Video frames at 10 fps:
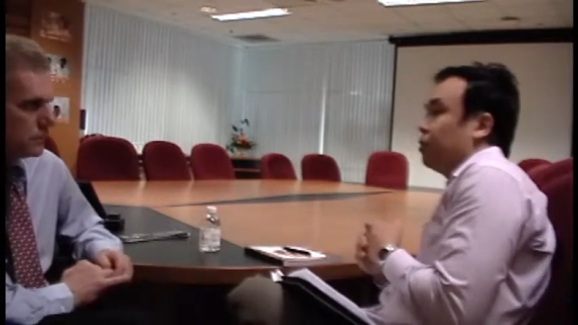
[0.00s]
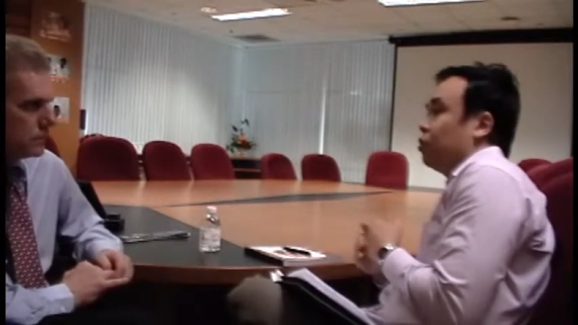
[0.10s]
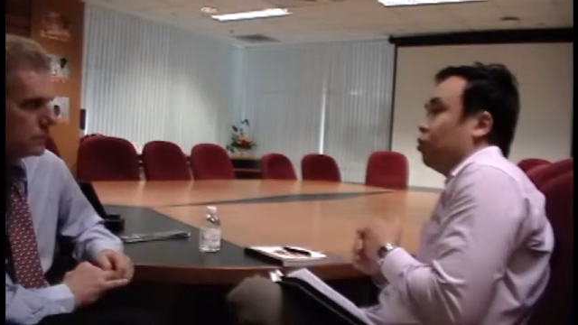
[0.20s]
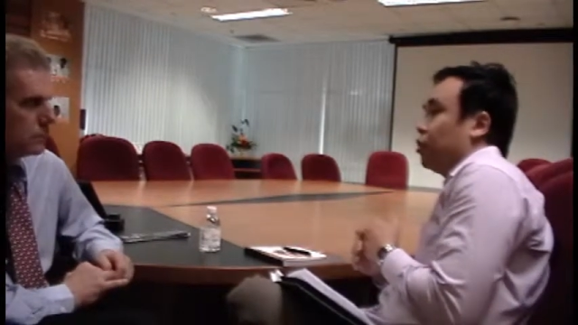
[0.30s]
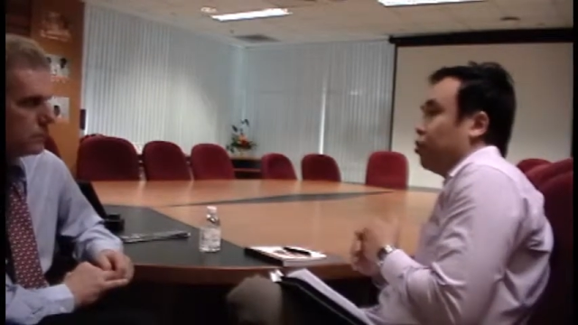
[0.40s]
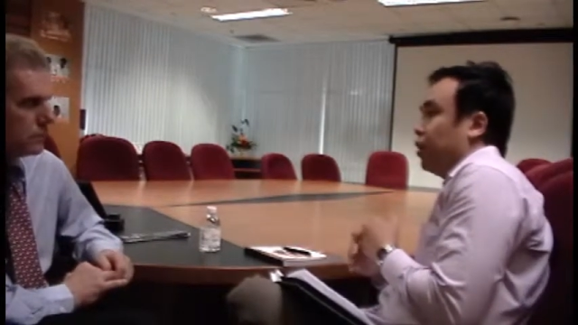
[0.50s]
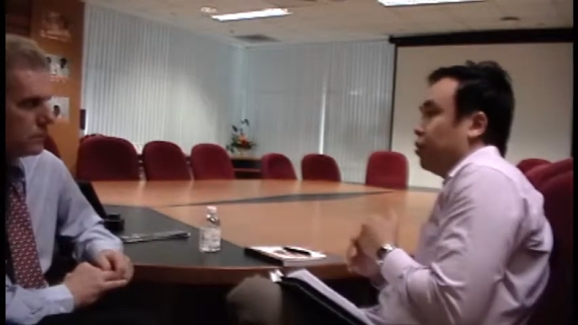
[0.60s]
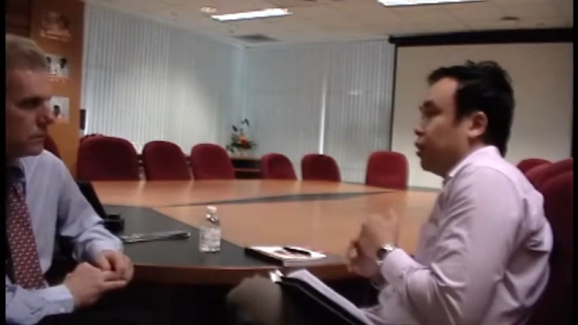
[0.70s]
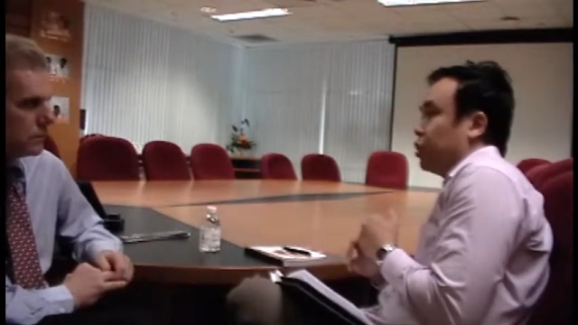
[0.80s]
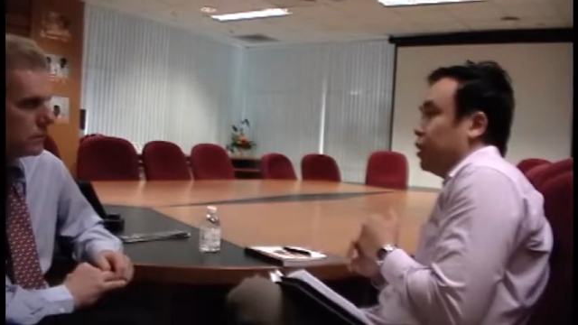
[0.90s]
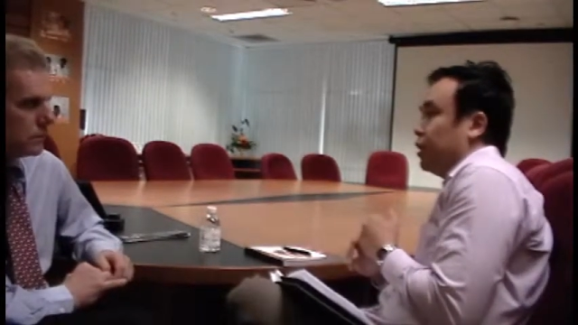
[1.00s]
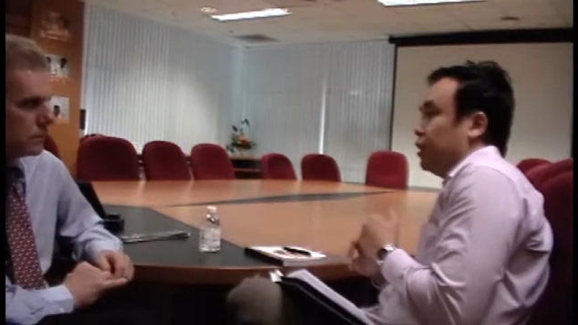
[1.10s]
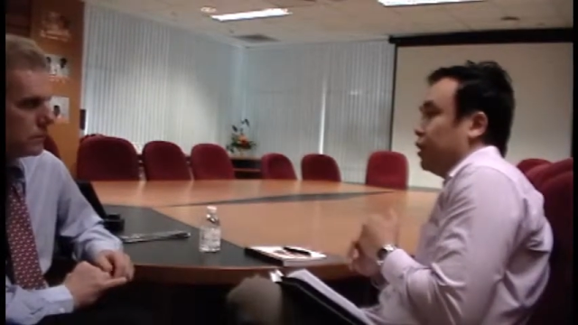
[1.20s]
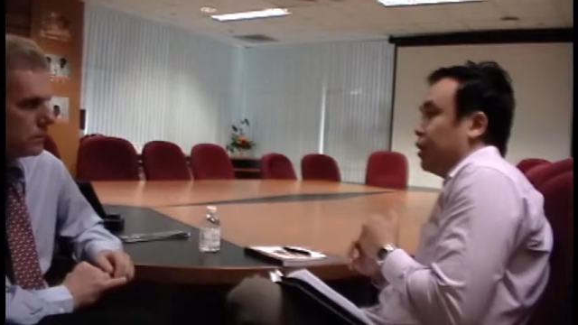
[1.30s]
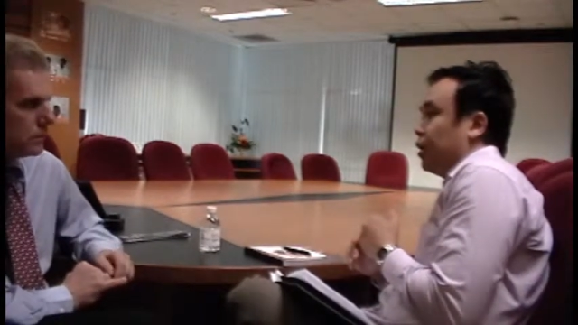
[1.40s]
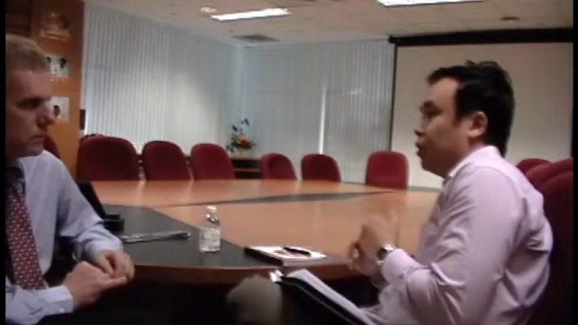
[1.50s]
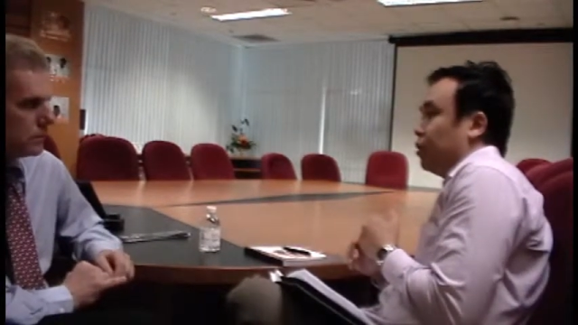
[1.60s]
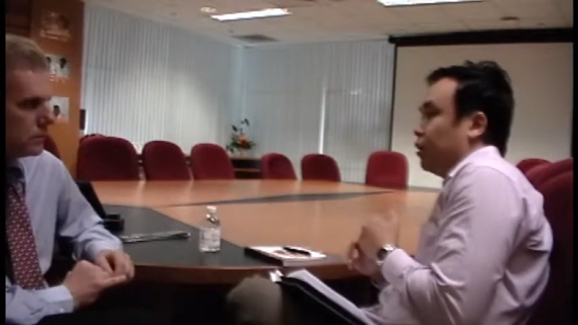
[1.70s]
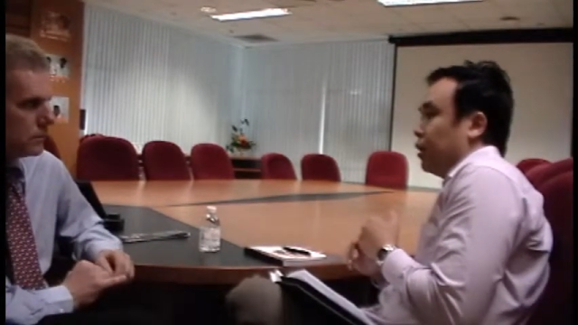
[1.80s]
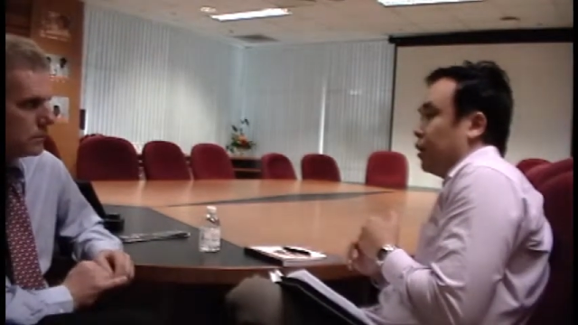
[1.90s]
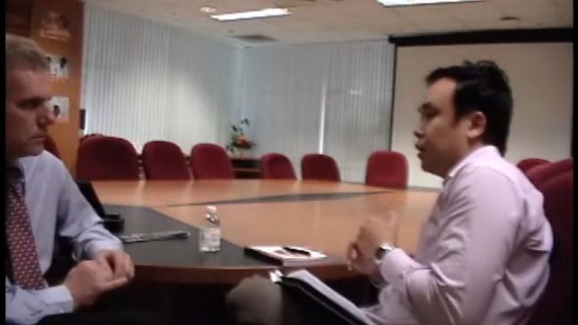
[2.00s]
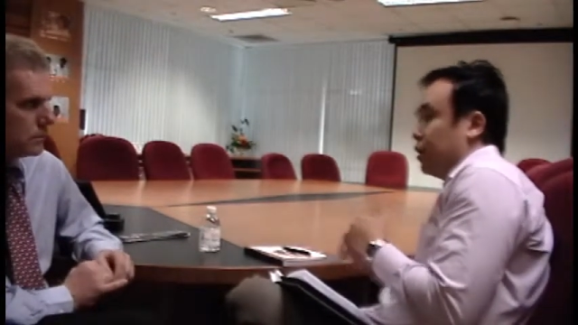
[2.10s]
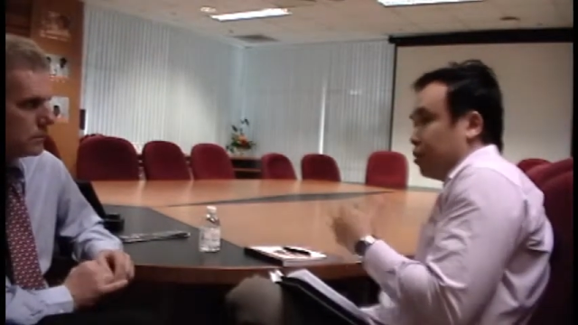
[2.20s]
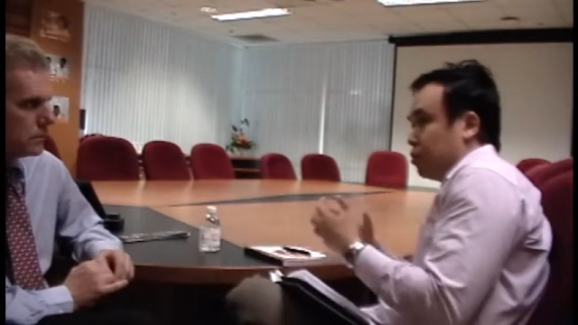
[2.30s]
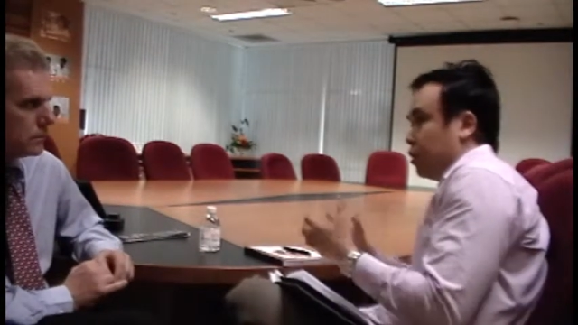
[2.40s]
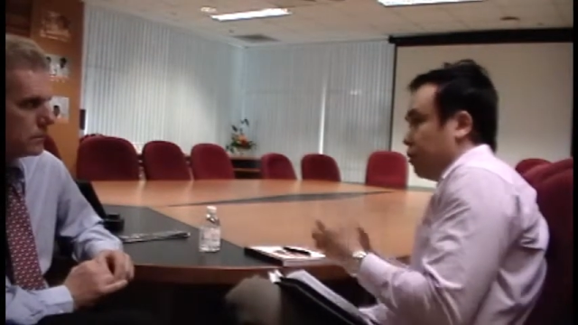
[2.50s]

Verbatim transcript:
Speaker 1: so we try to actually get our uh, our kids to